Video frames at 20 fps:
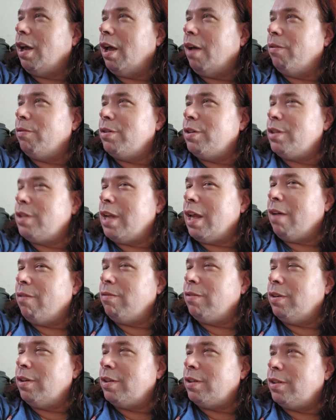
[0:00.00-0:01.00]
I was just
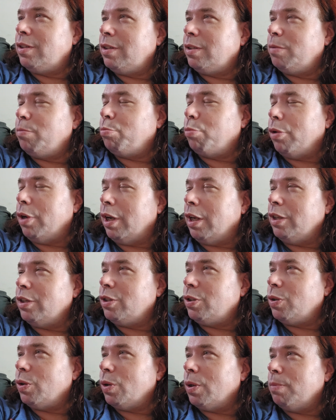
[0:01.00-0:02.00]
having this
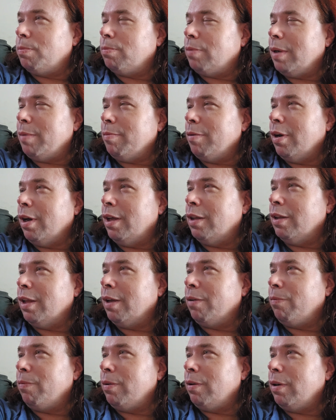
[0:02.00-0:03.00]
brainstorm in my mind,
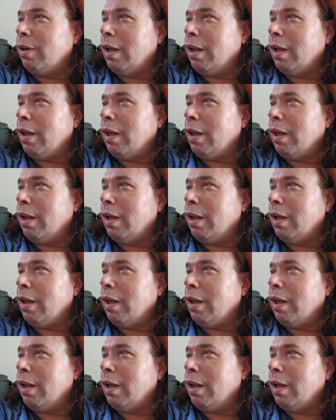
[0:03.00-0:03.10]
like,